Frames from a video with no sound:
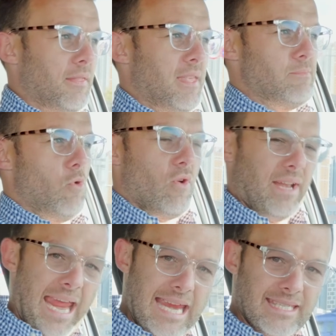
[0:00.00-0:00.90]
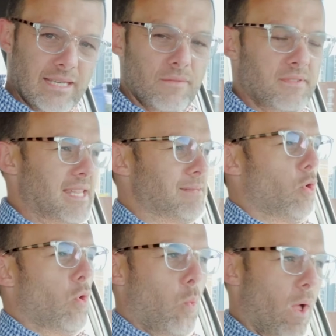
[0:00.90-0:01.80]
there's more adhesives, there's
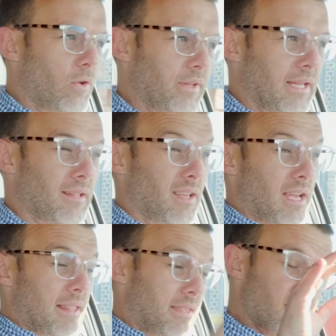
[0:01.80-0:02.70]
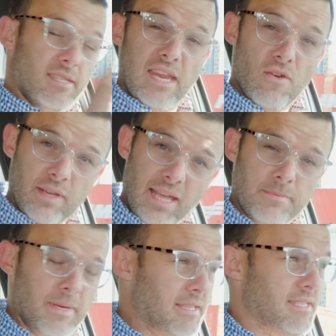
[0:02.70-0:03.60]
more welding. The steering has
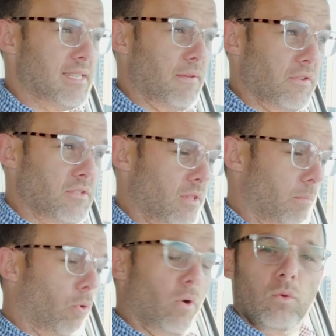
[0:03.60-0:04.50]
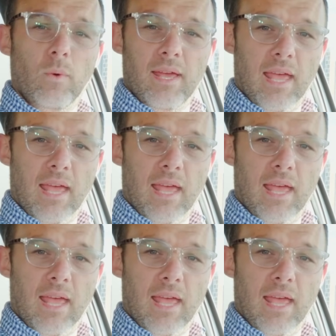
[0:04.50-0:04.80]
been stiffened to the point where